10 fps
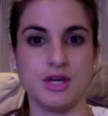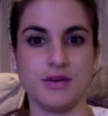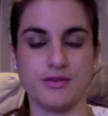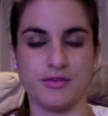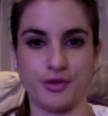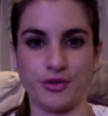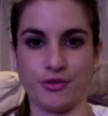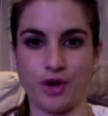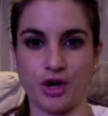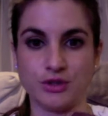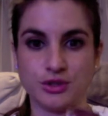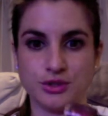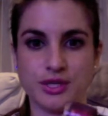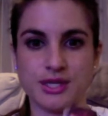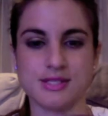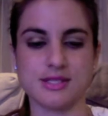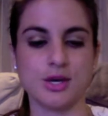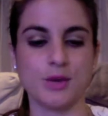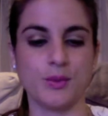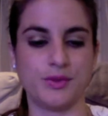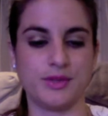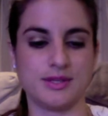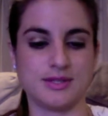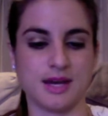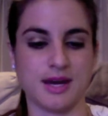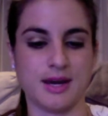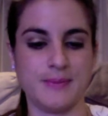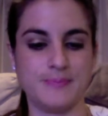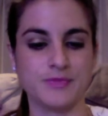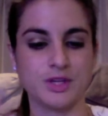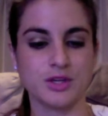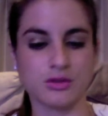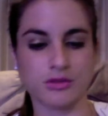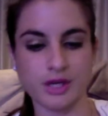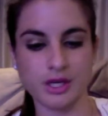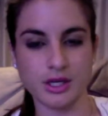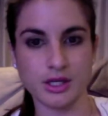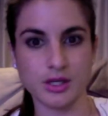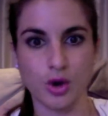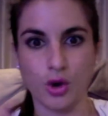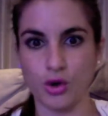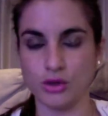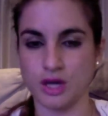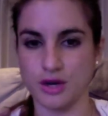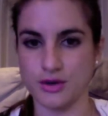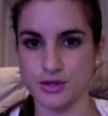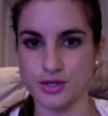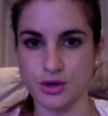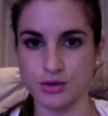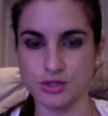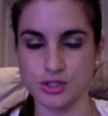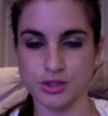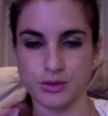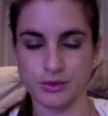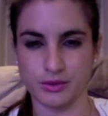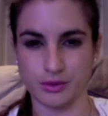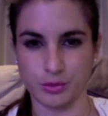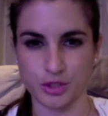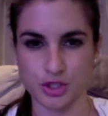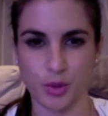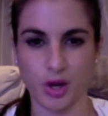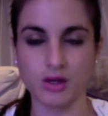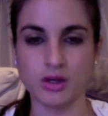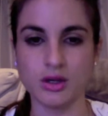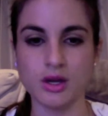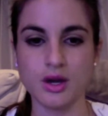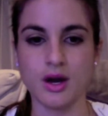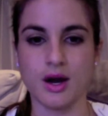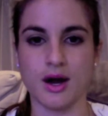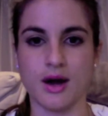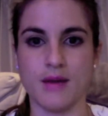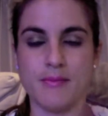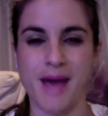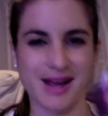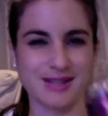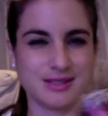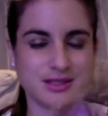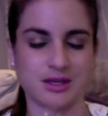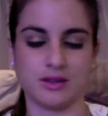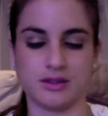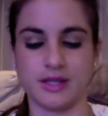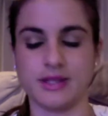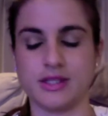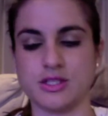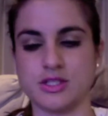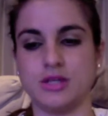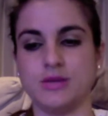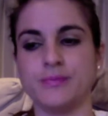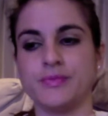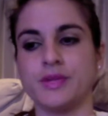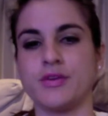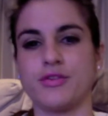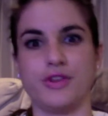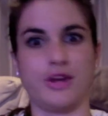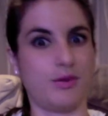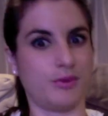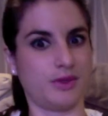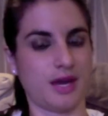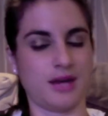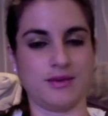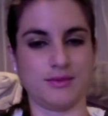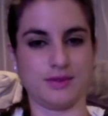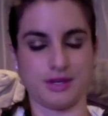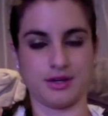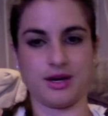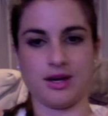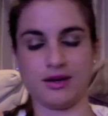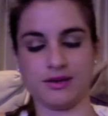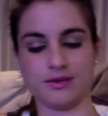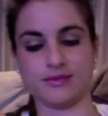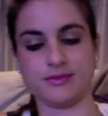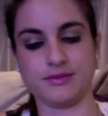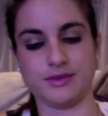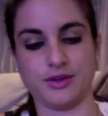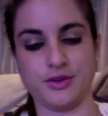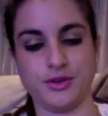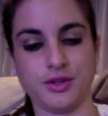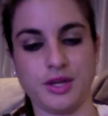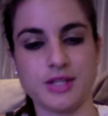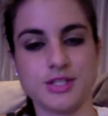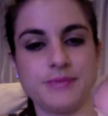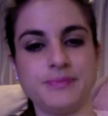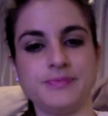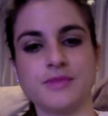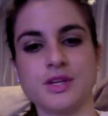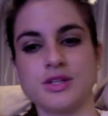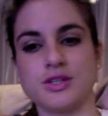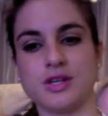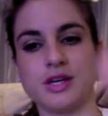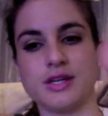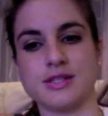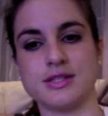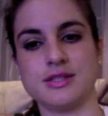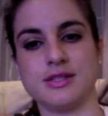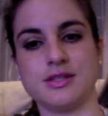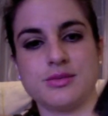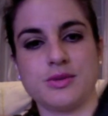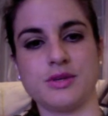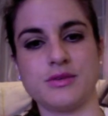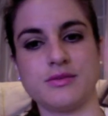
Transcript: for the fall do this with this green gold undertones to it with a little bit of sparkle. MAC did a color like this too for that with their new collection. So you guys could see this one.